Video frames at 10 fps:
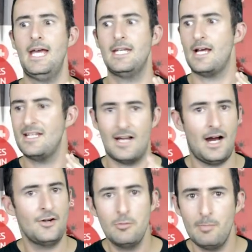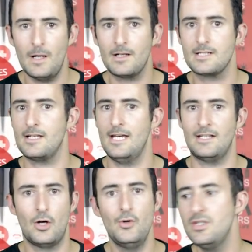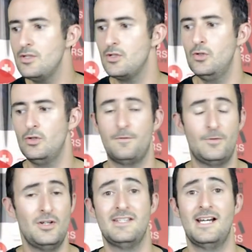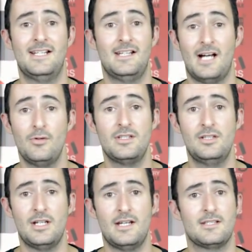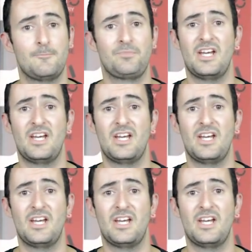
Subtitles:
It's $100. It goes into your first aid kit, I would suggest.